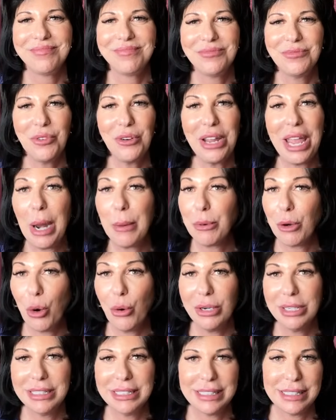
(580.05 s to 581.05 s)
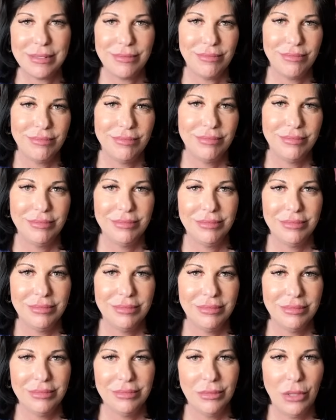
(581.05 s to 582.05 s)
for Capricorns.
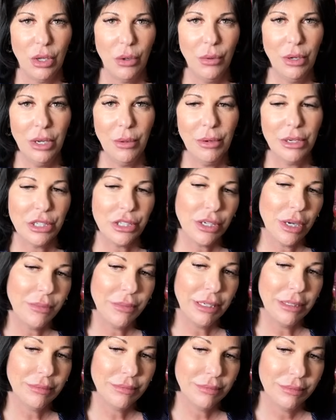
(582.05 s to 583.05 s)
What do you want to show me?